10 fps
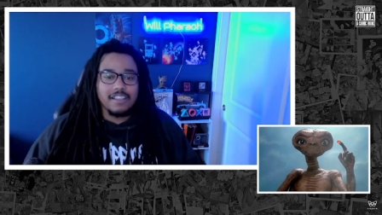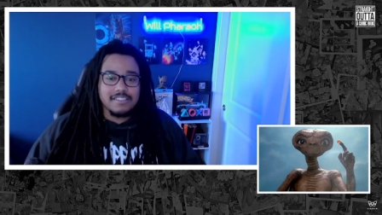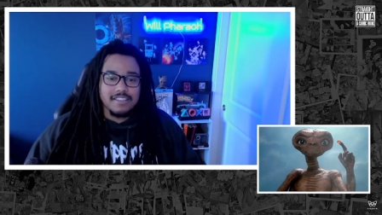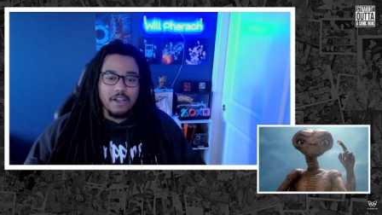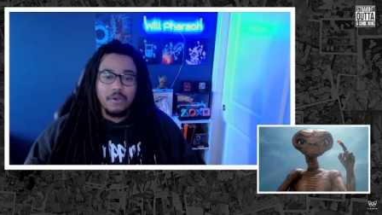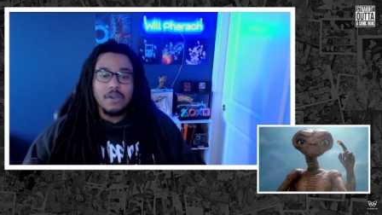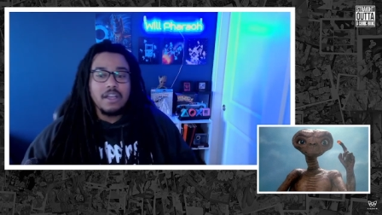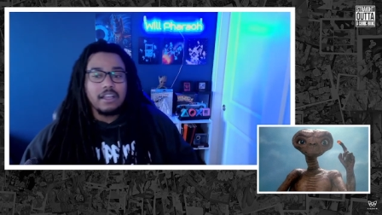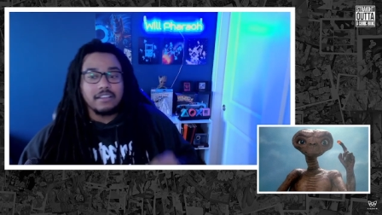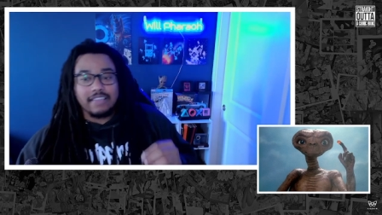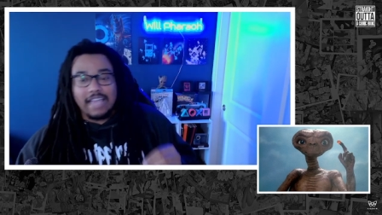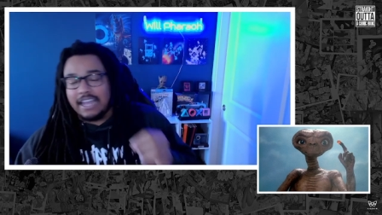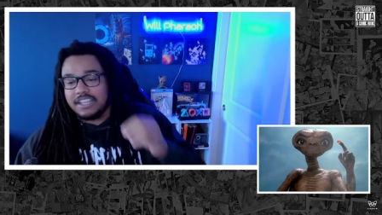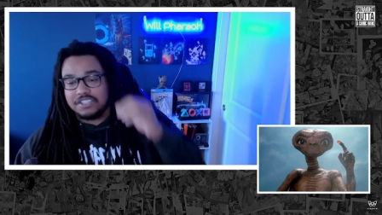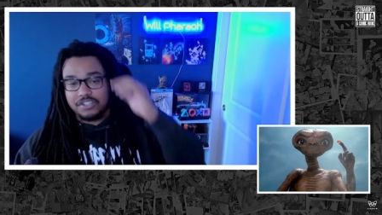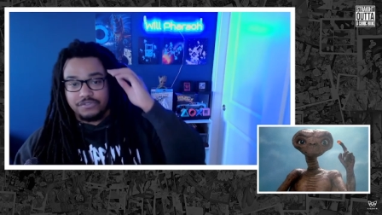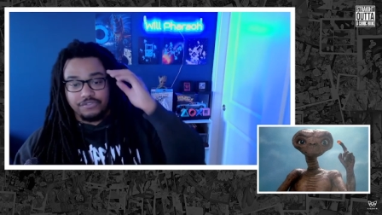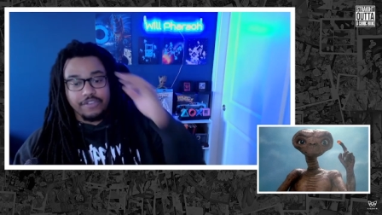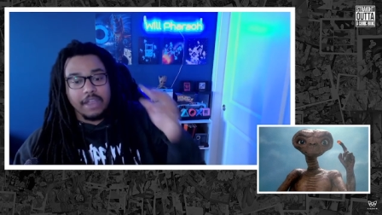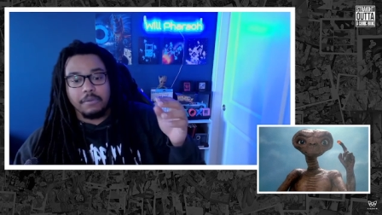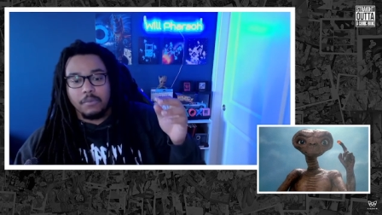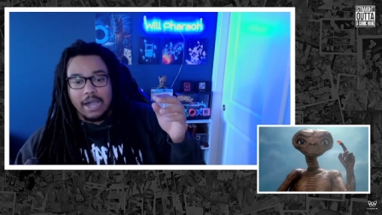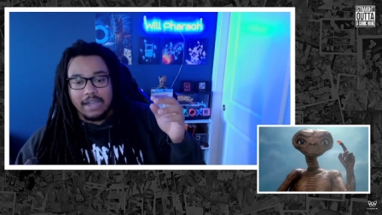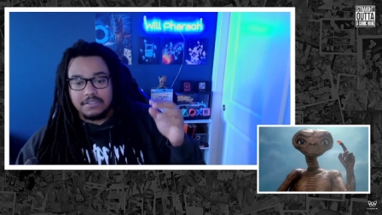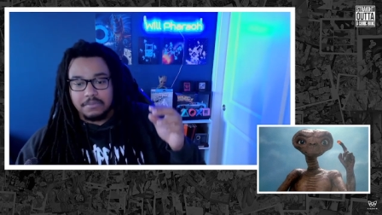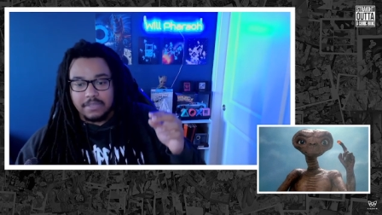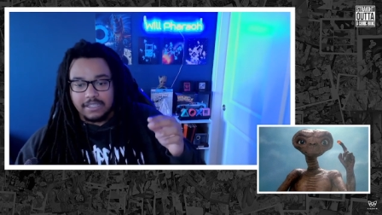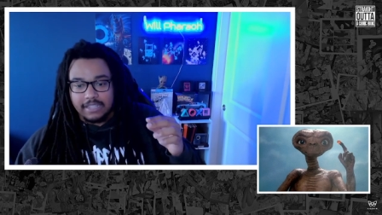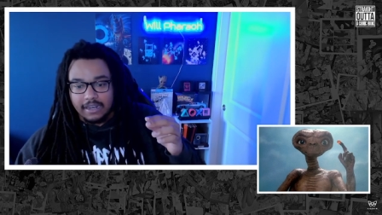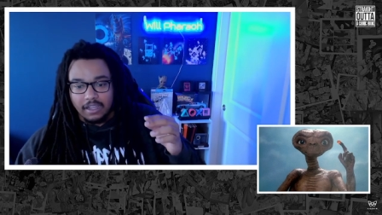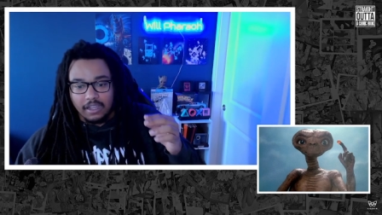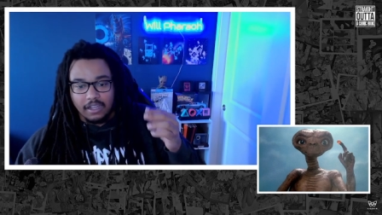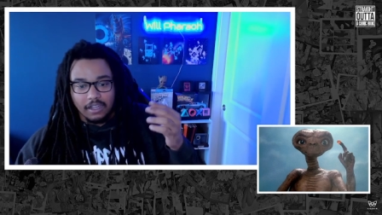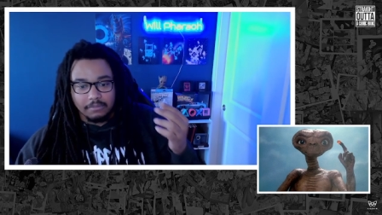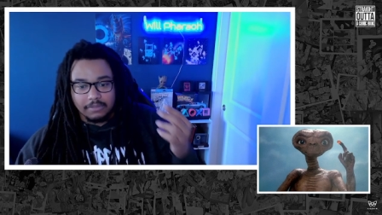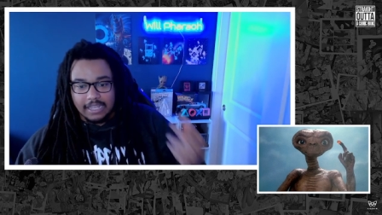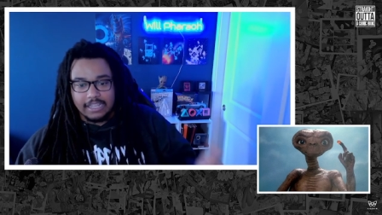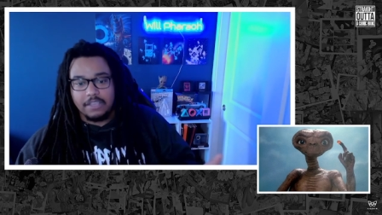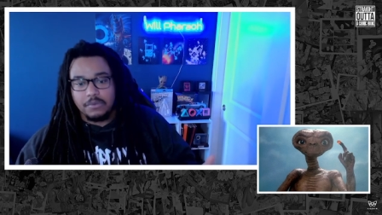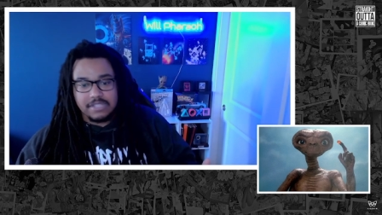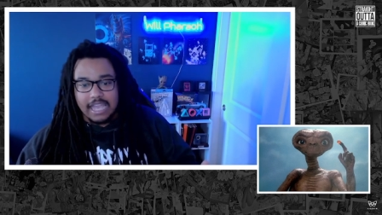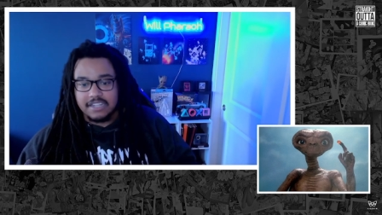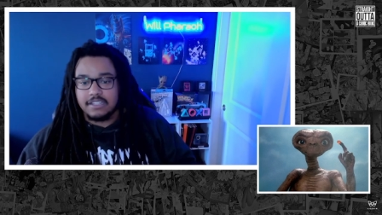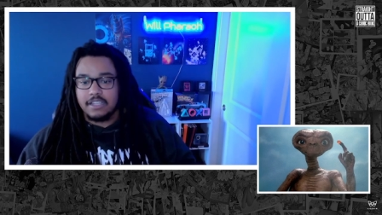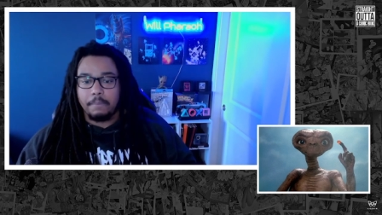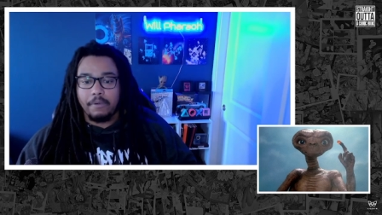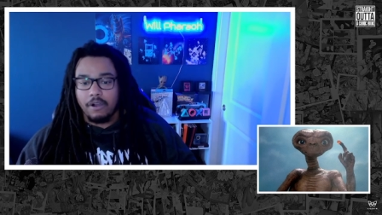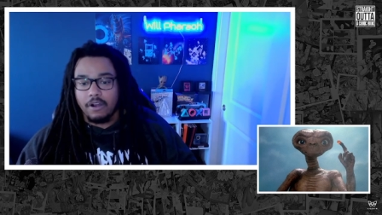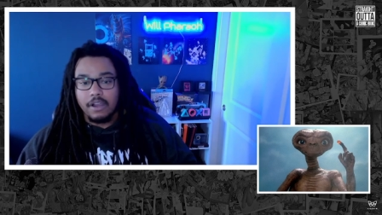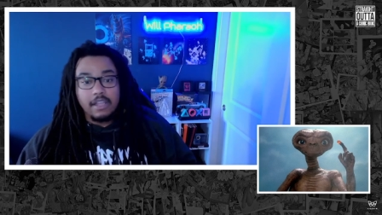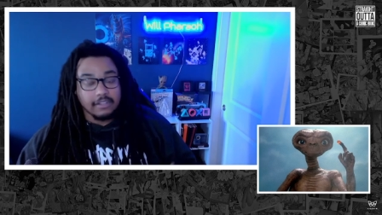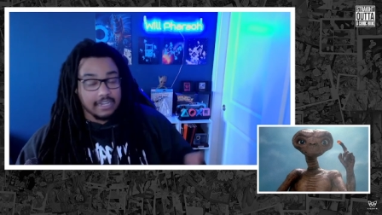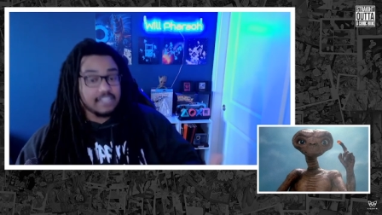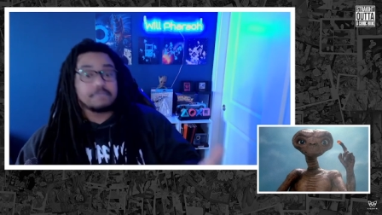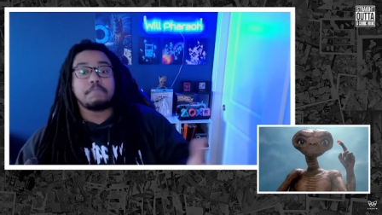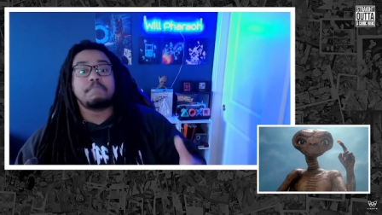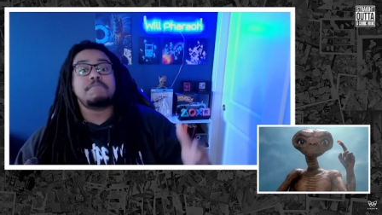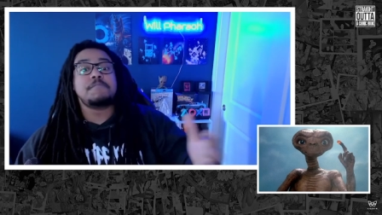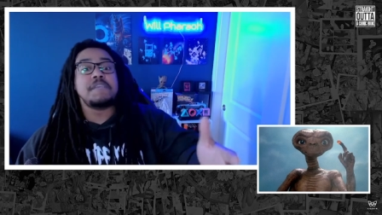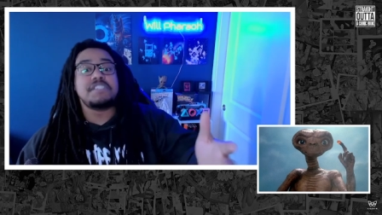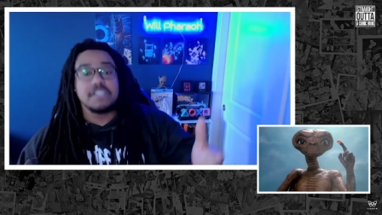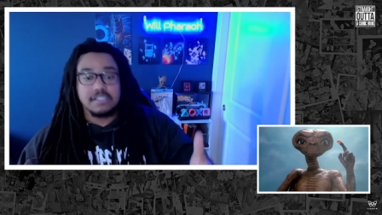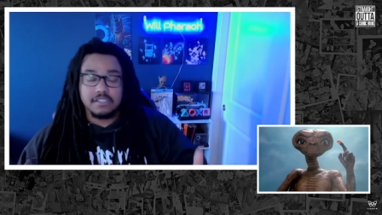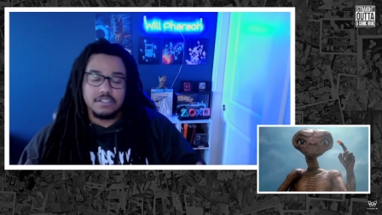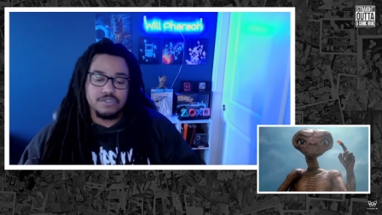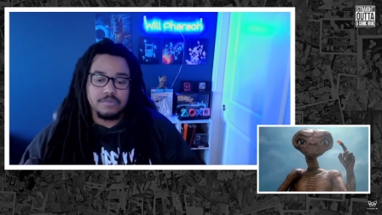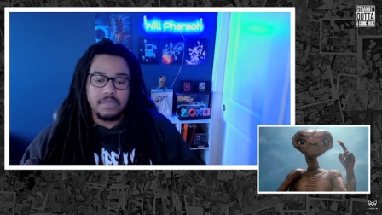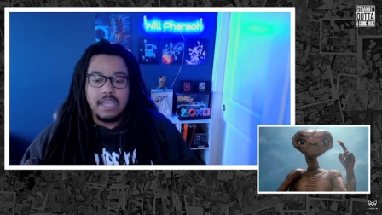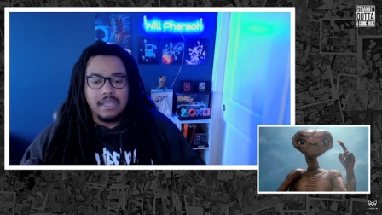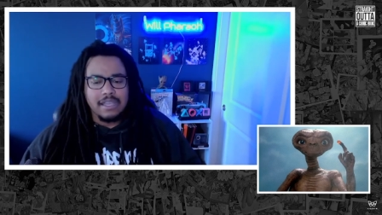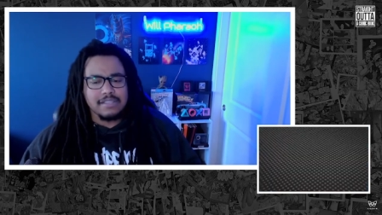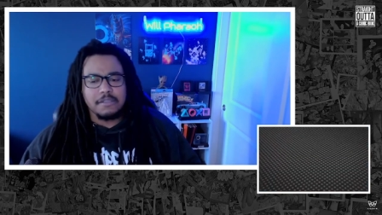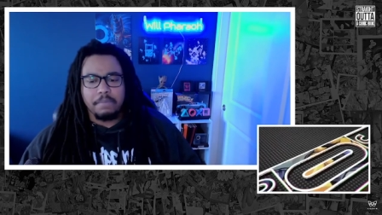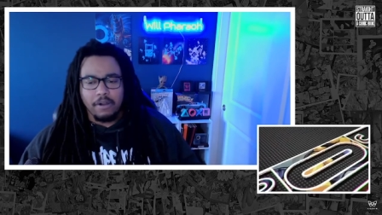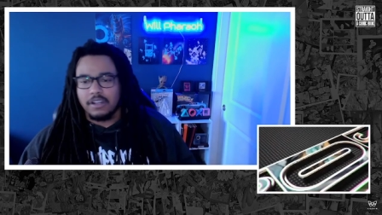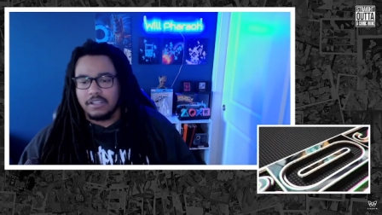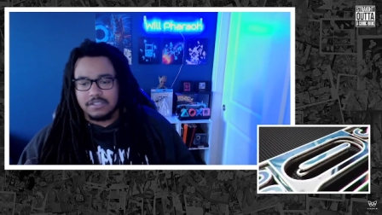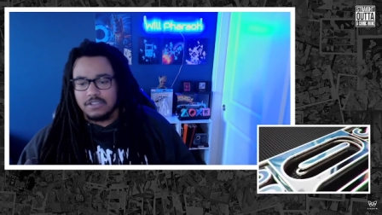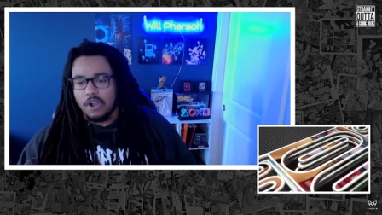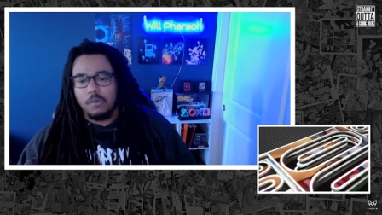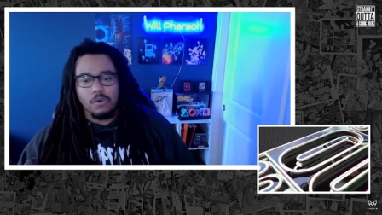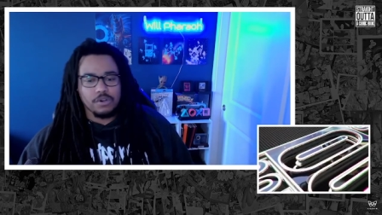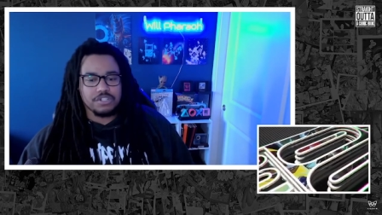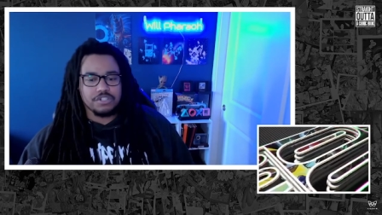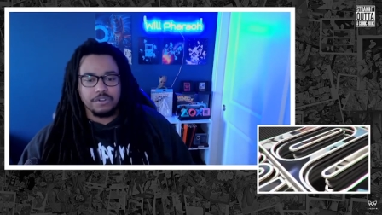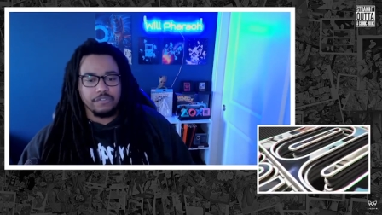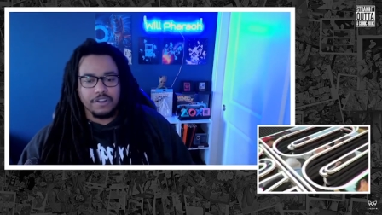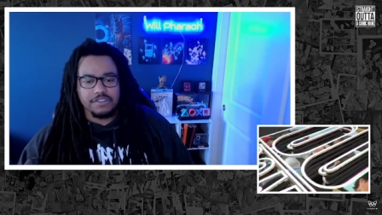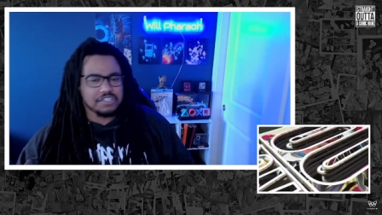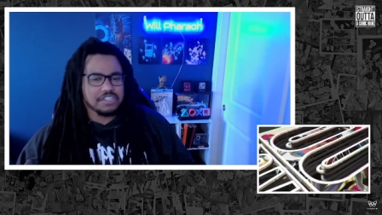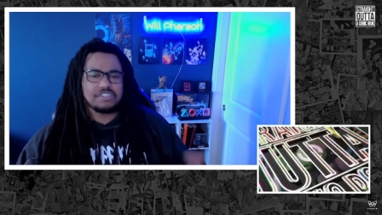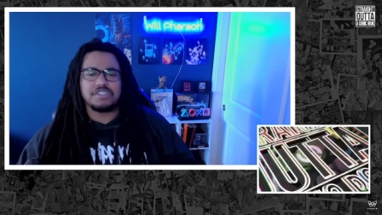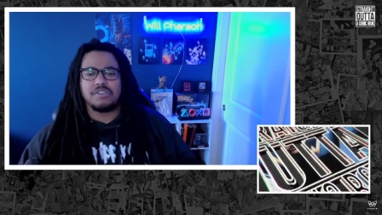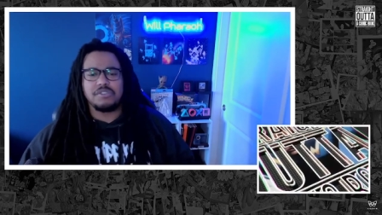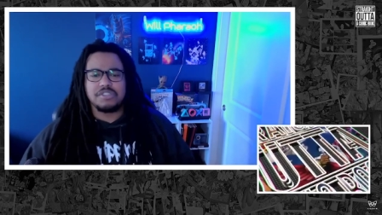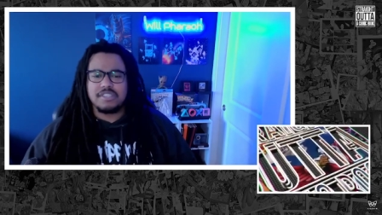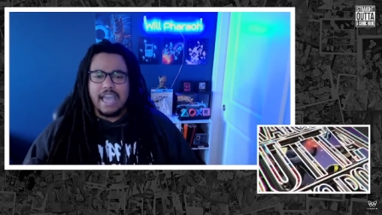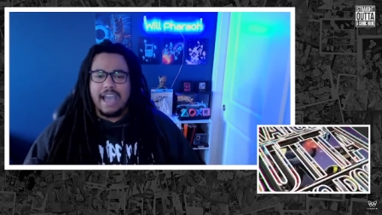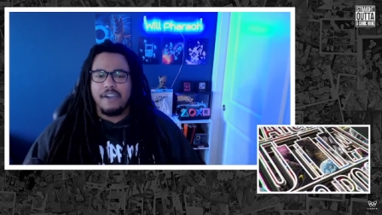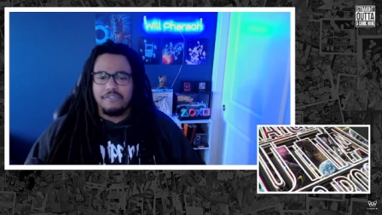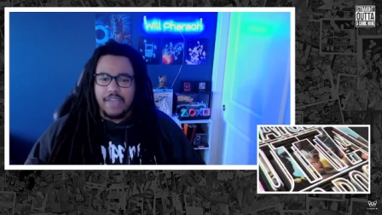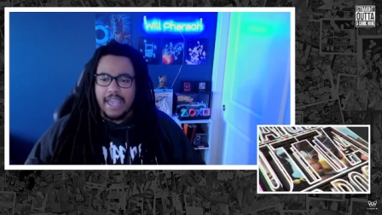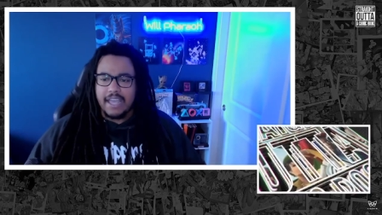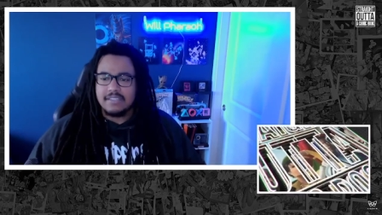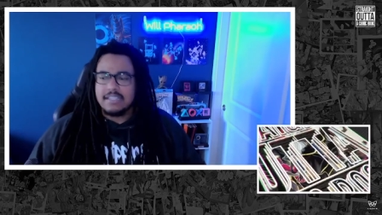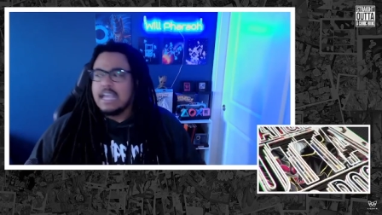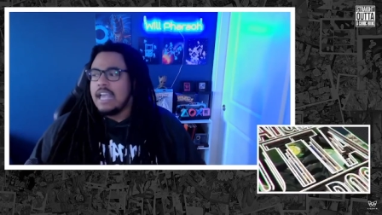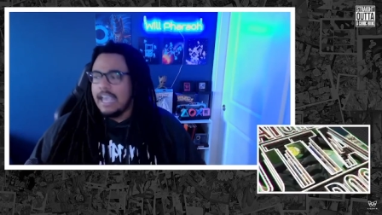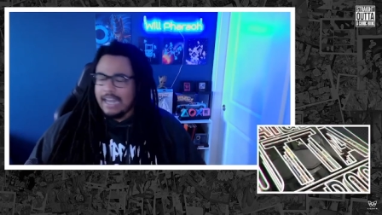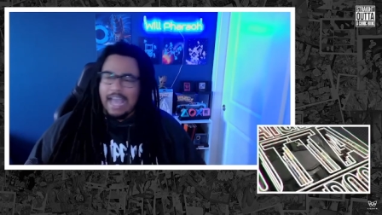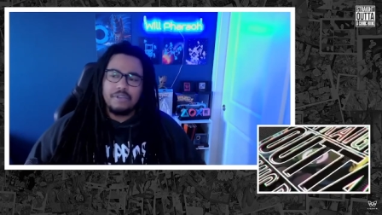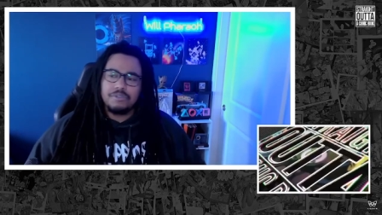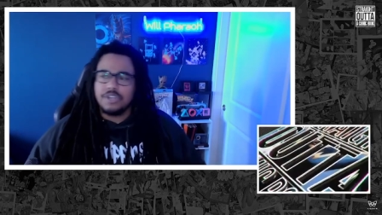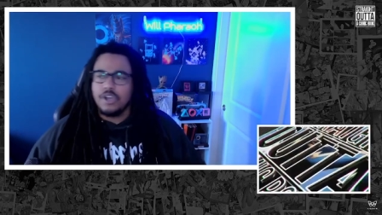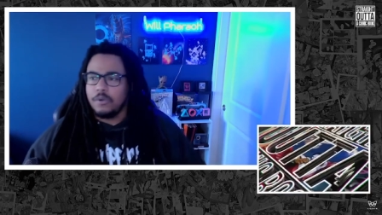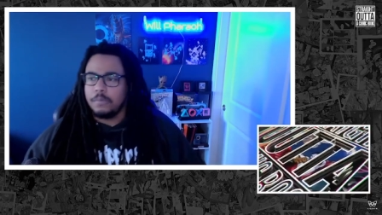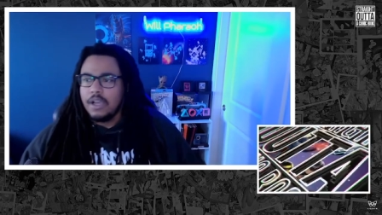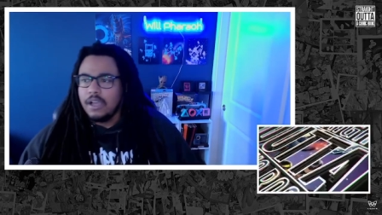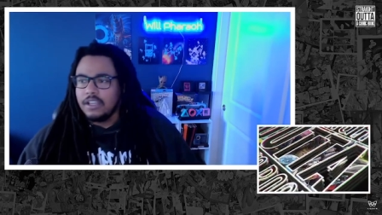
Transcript: So that is just very wild to me that that he was actually a part, that his species, excuse me, is a part of the Star Wars universe. And just to show you just how vast and how dope